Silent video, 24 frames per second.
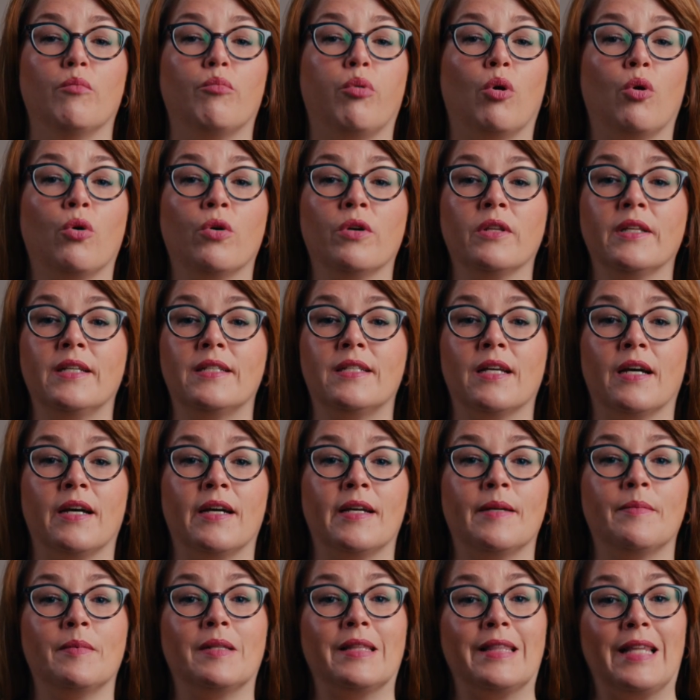Poorly
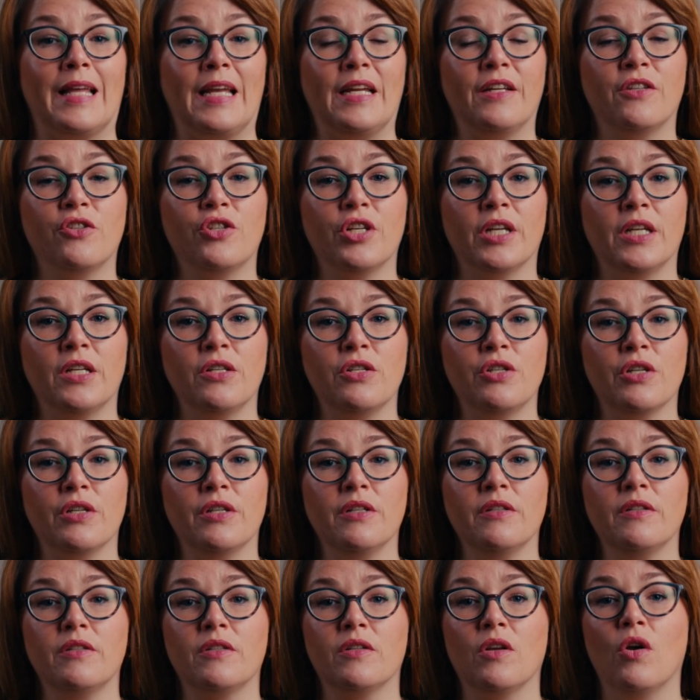timed lane
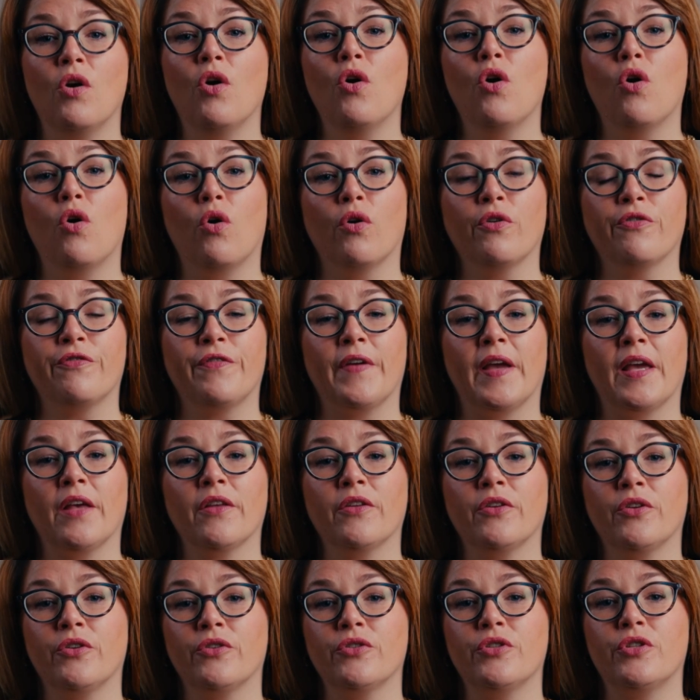changes or
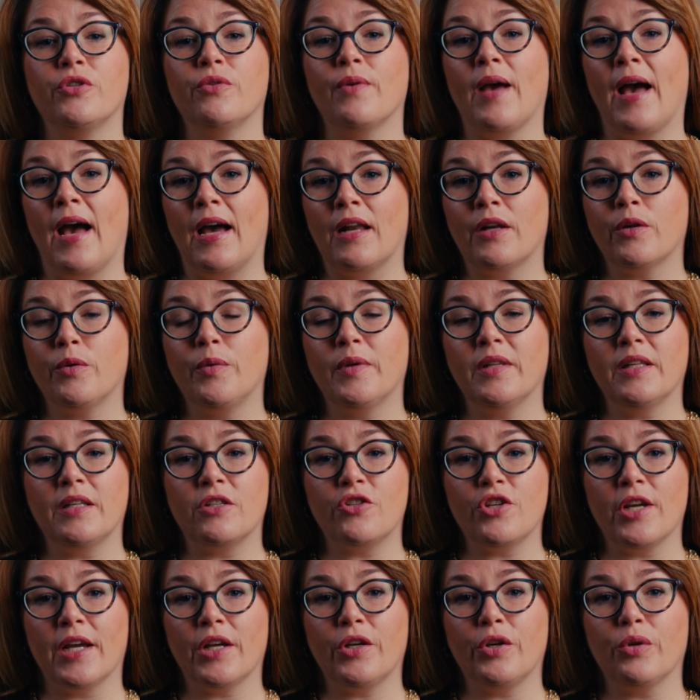failure to adequately
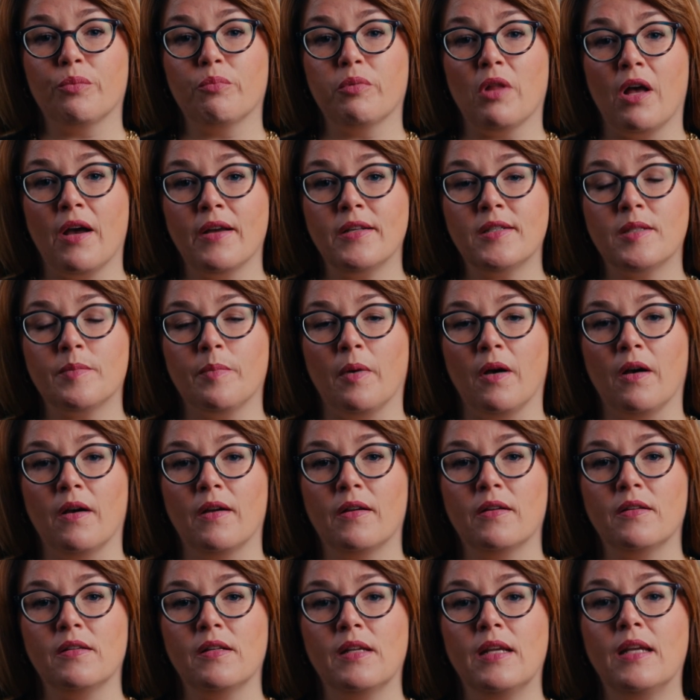check your blind
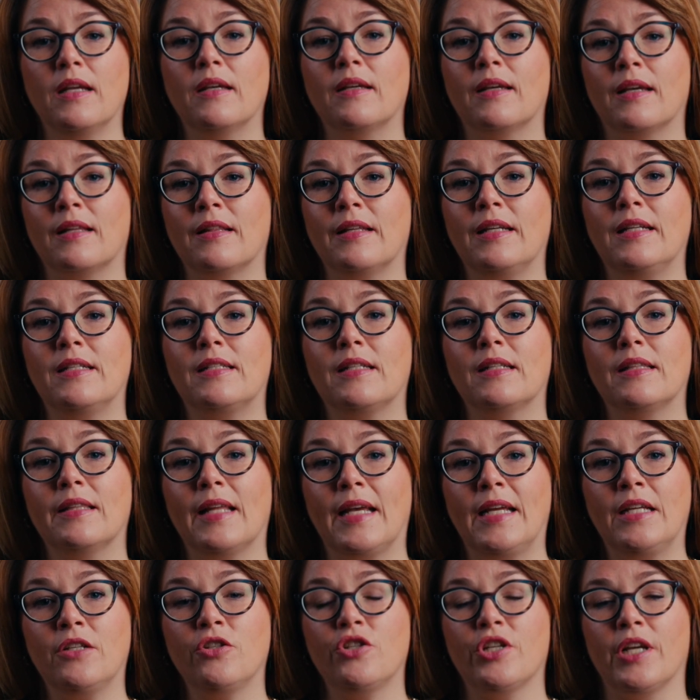spot can lead to
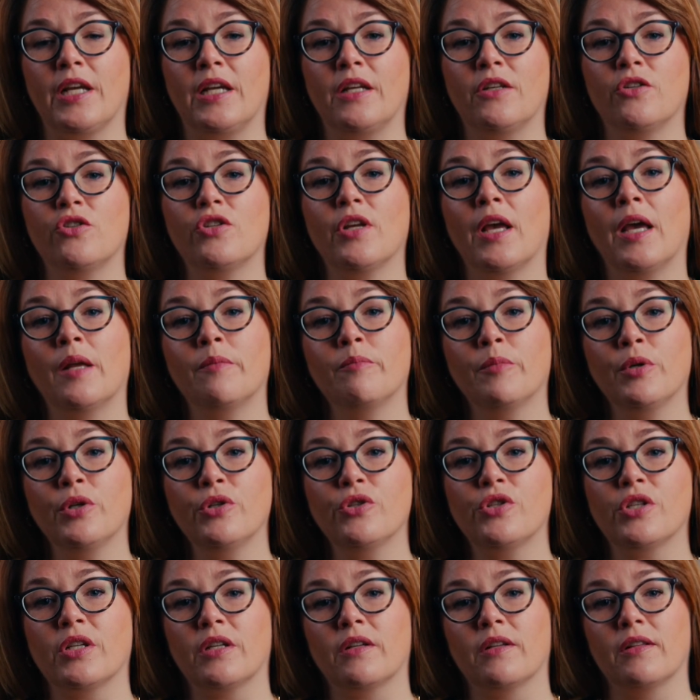lane change and
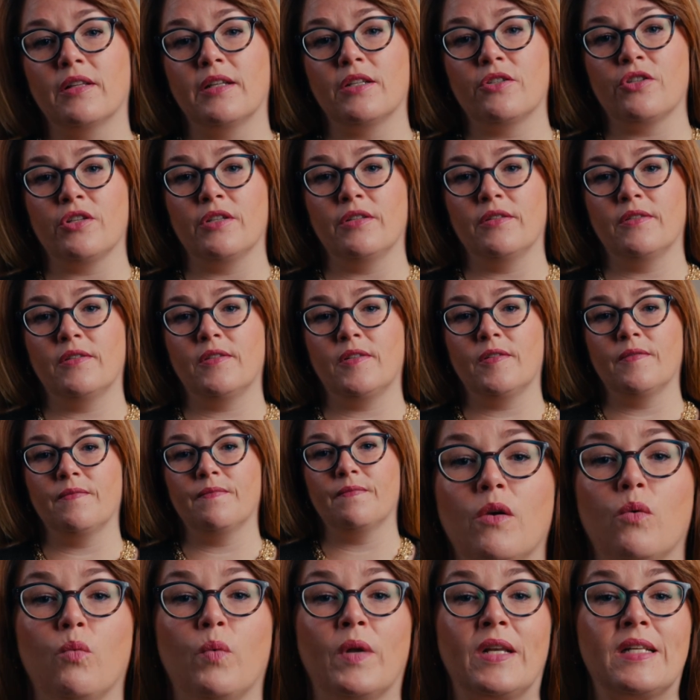merging collisions.
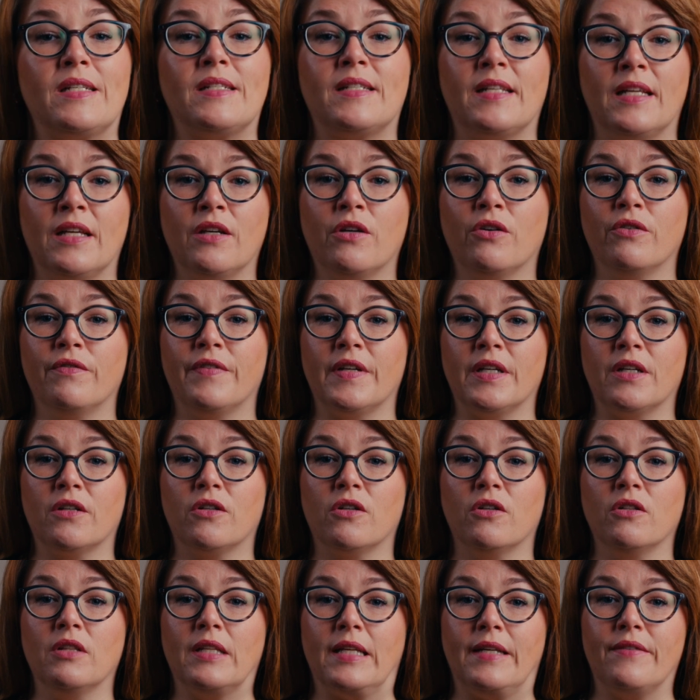When a single
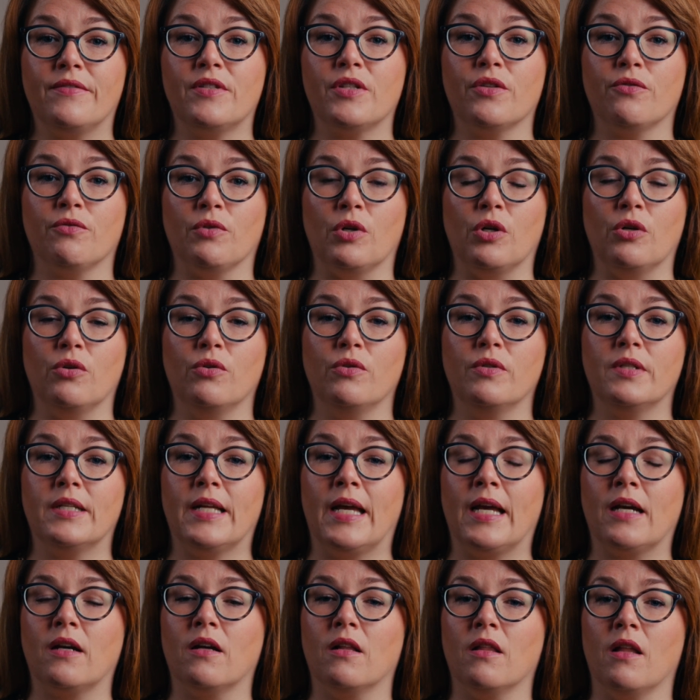vehicle leaves the road
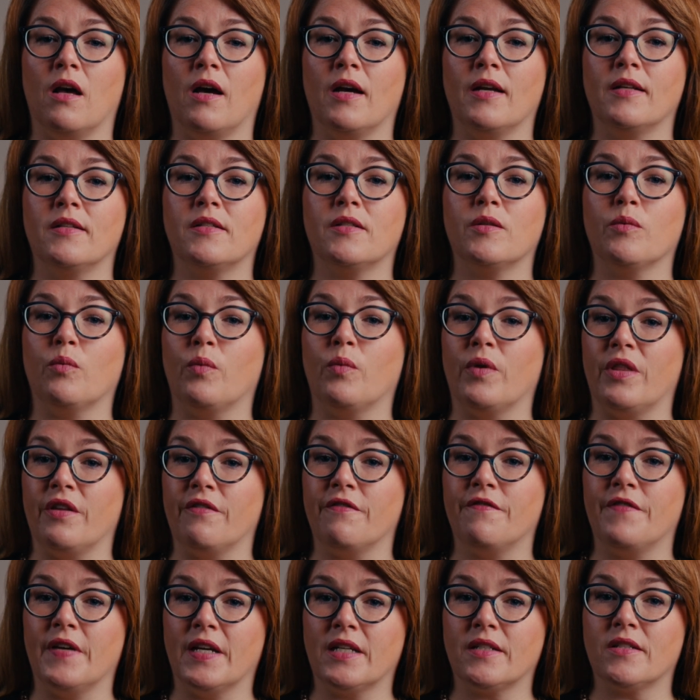and collides with a
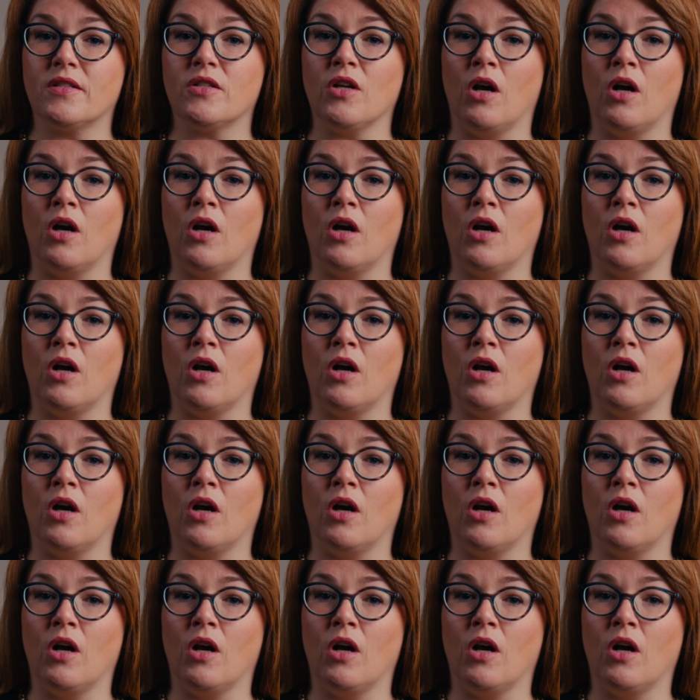fixed